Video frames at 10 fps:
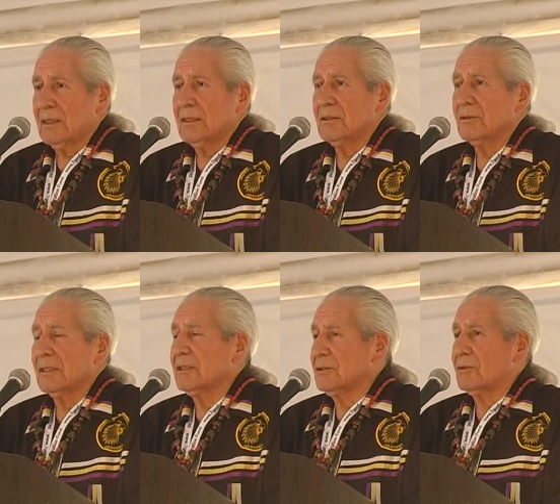to
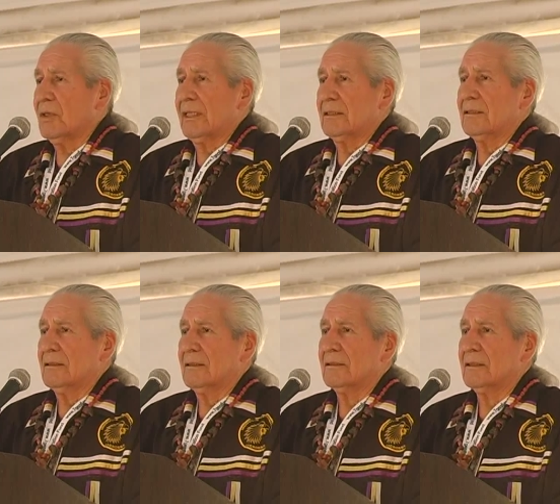illustrate
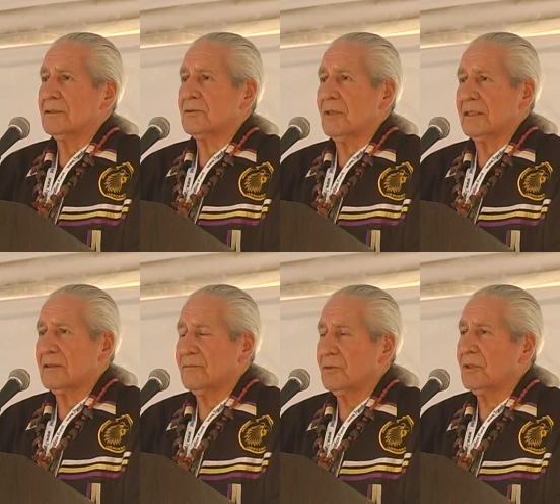the strength
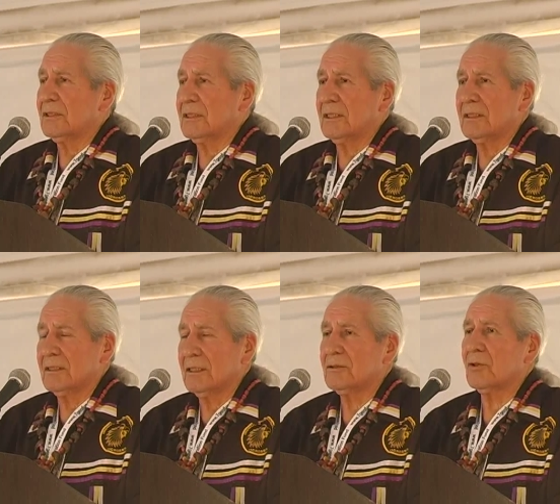of unity,
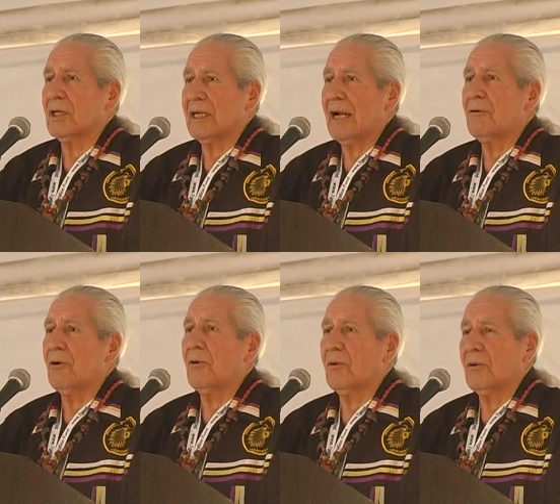he took an
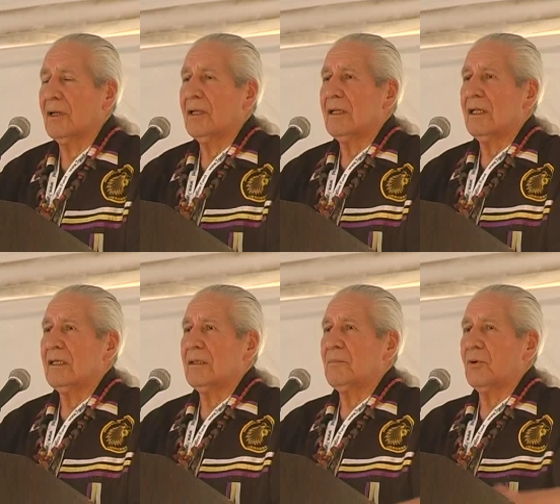arrow and
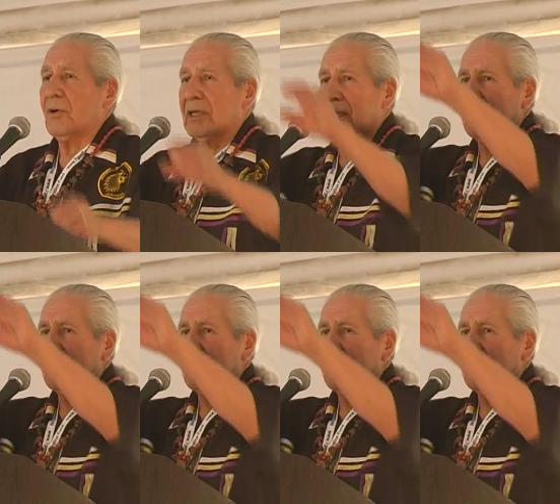he broke it.